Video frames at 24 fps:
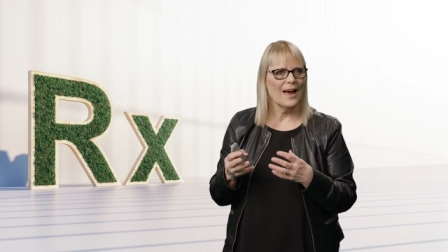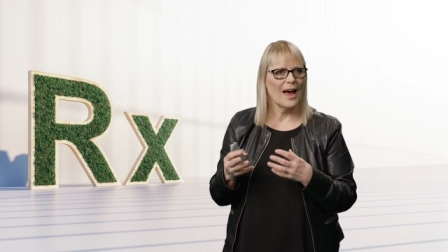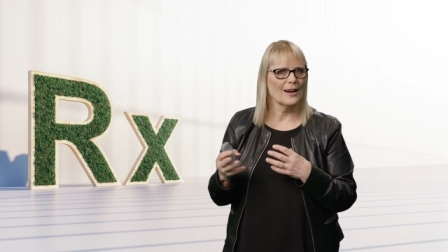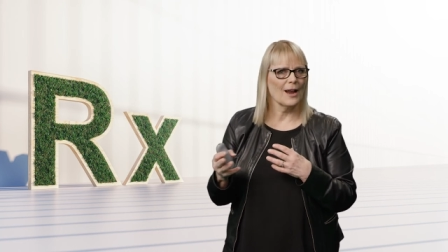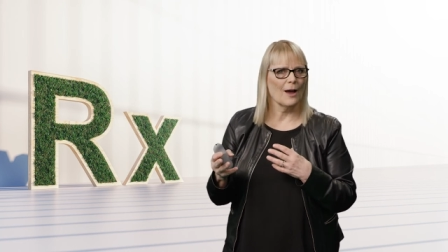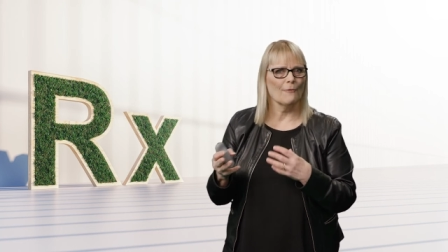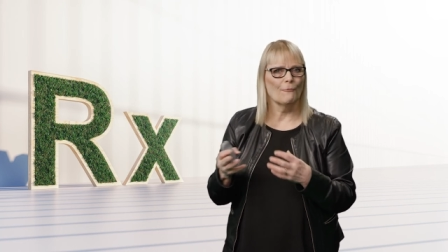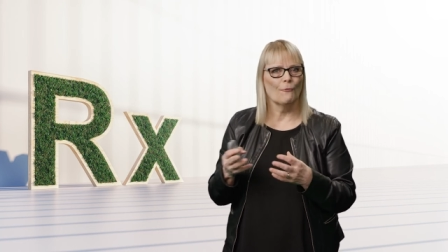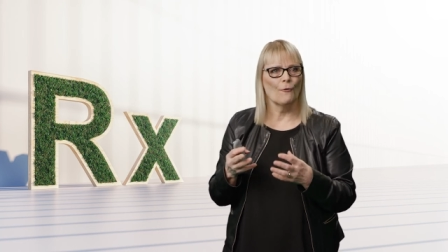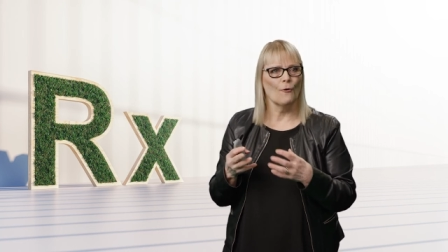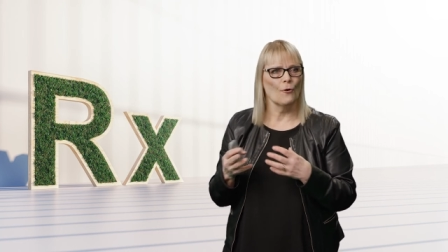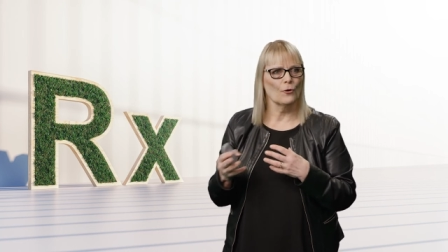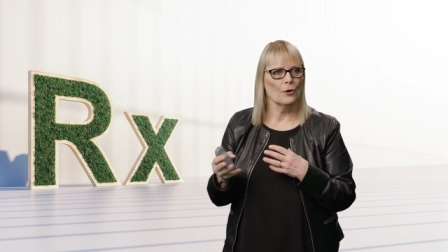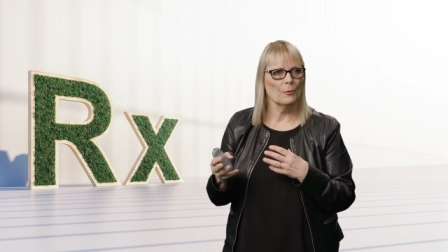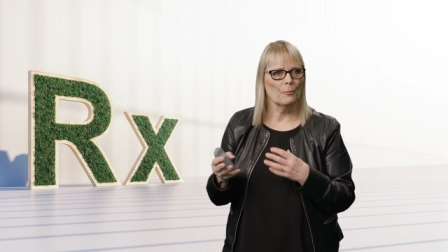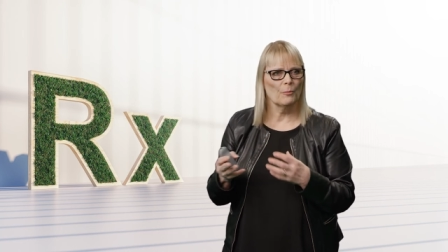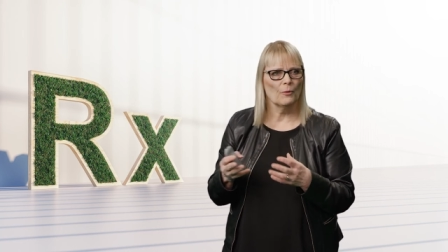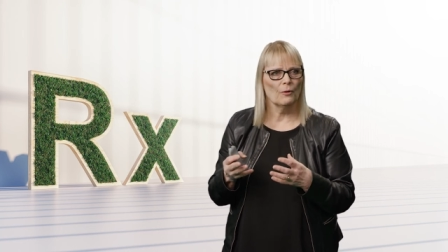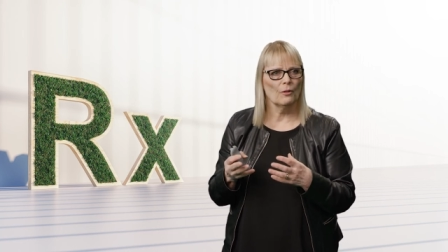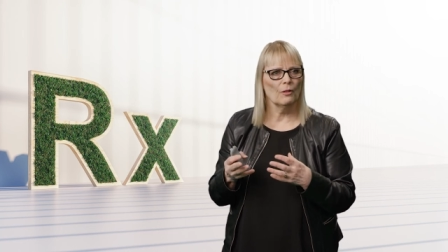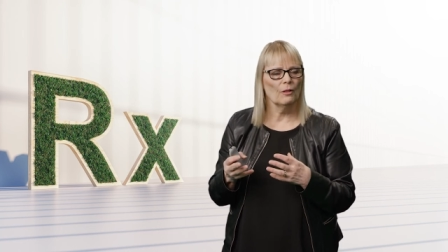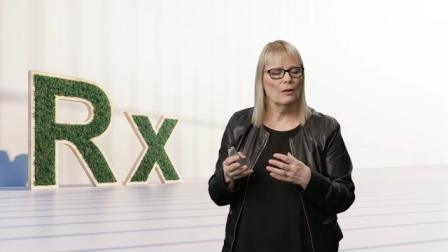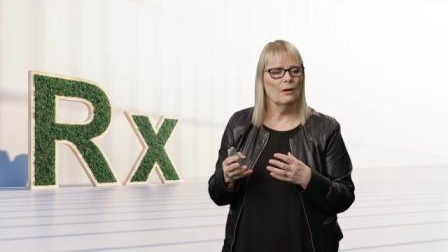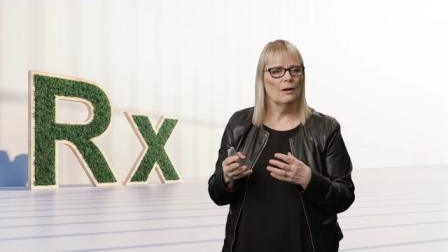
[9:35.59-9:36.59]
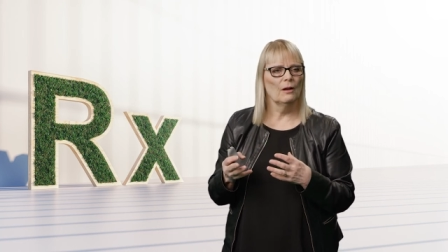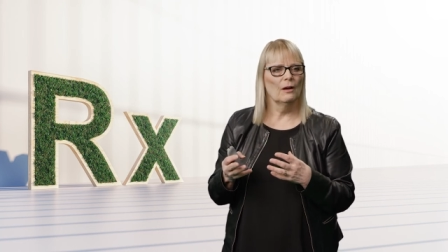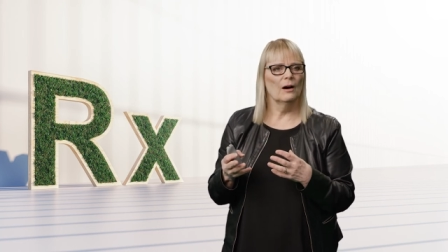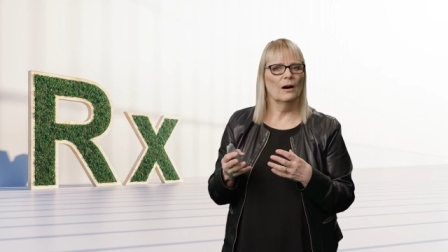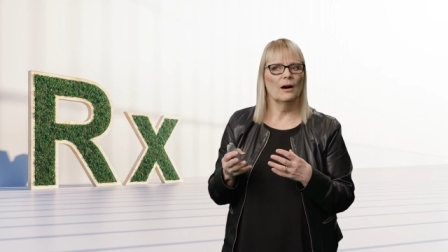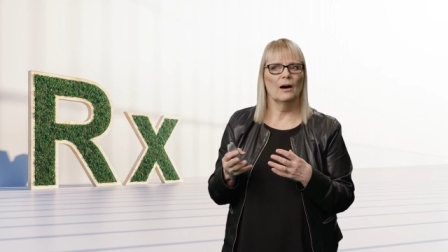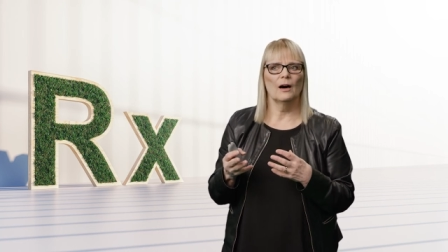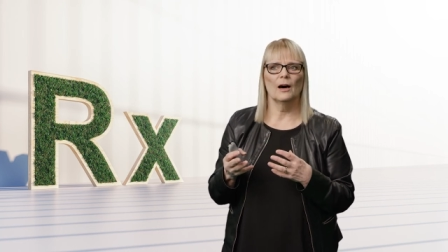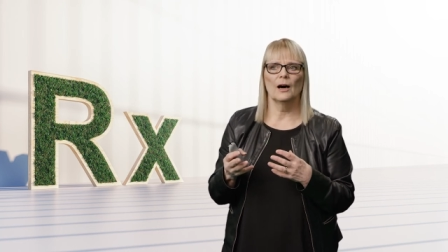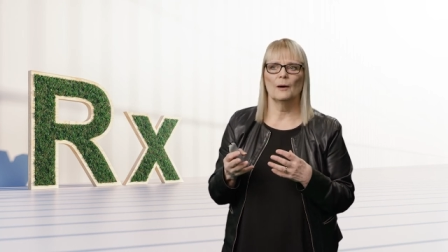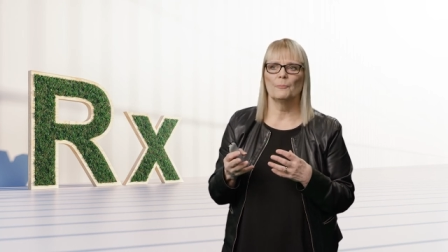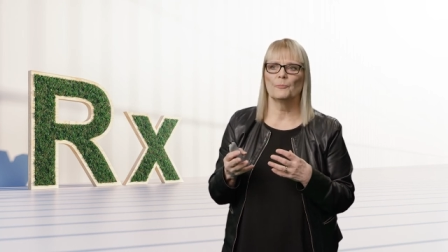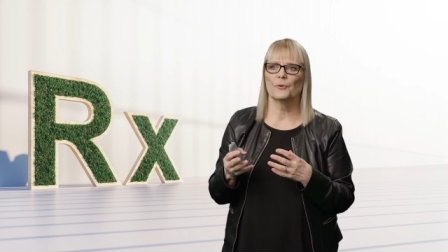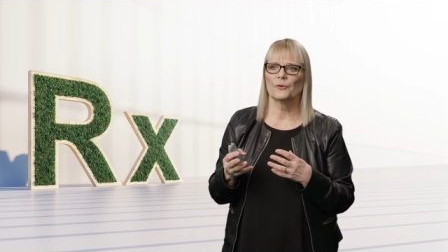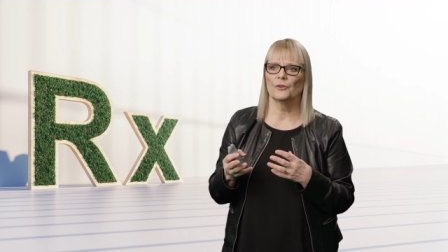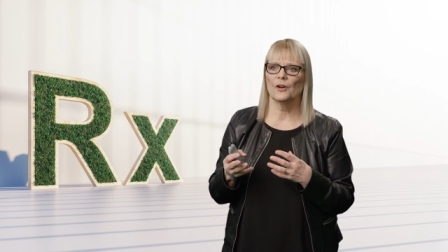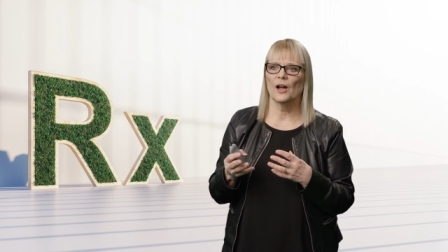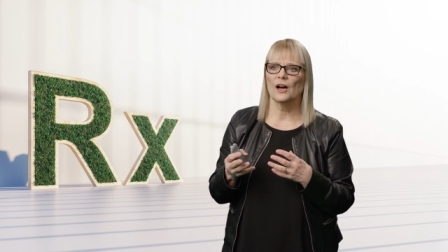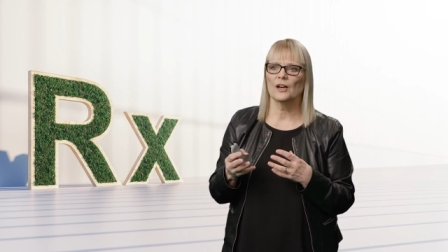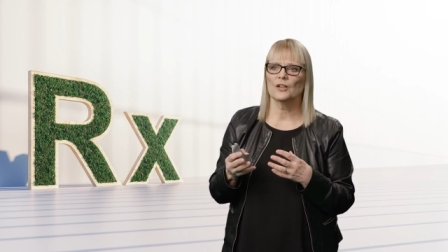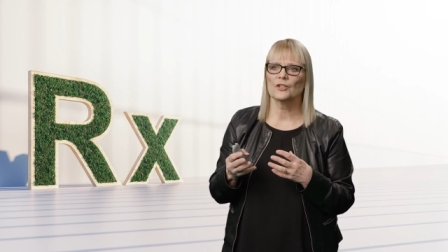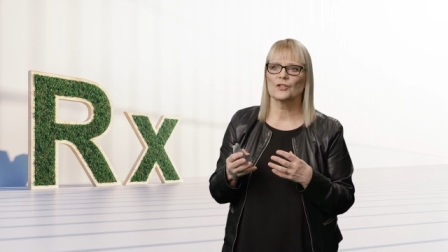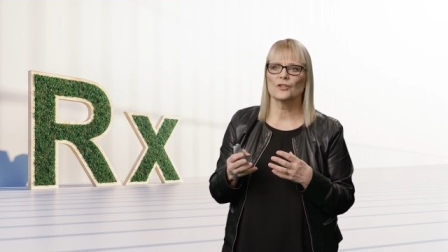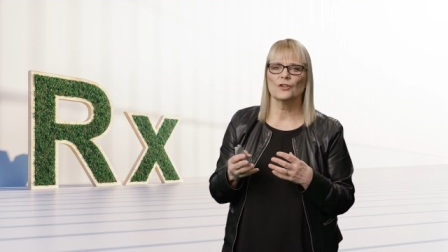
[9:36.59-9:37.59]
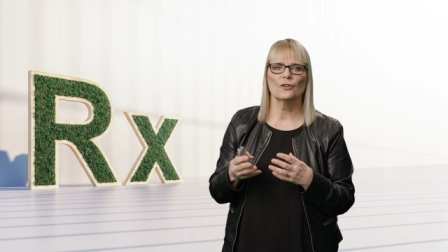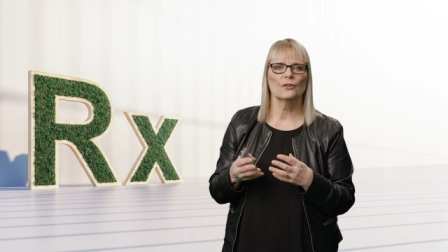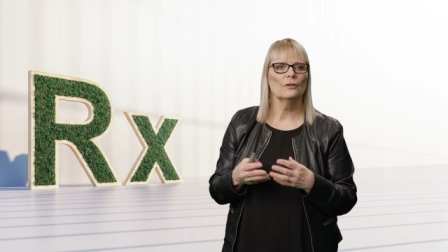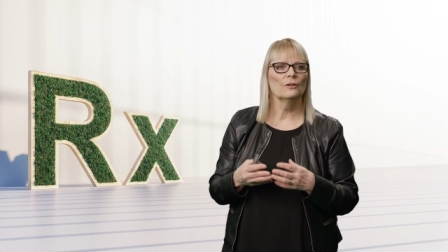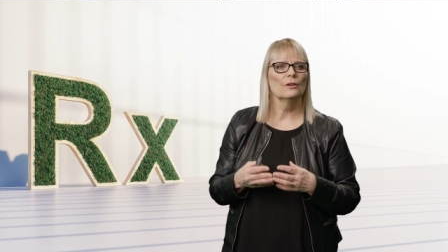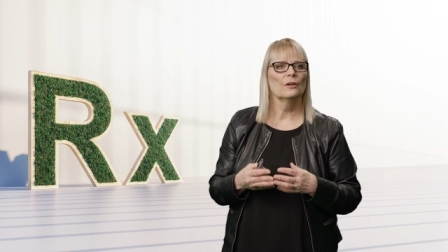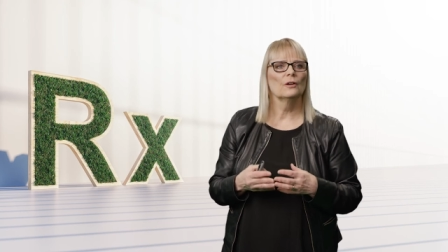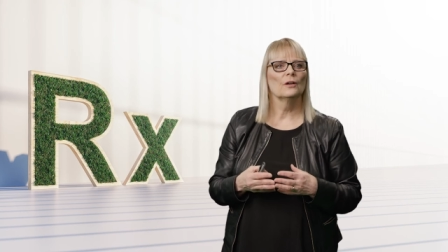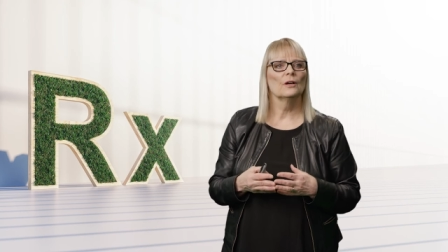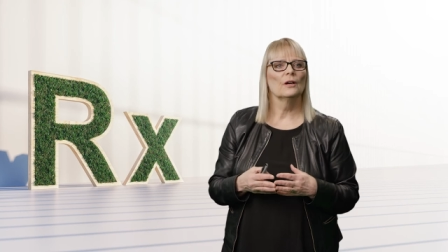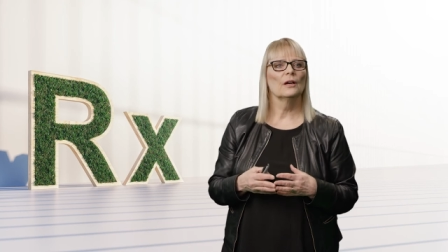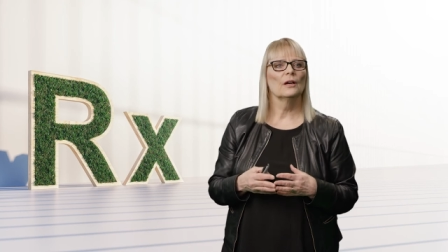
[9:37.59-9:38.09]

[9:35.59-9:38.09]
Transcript: and affordable uh, production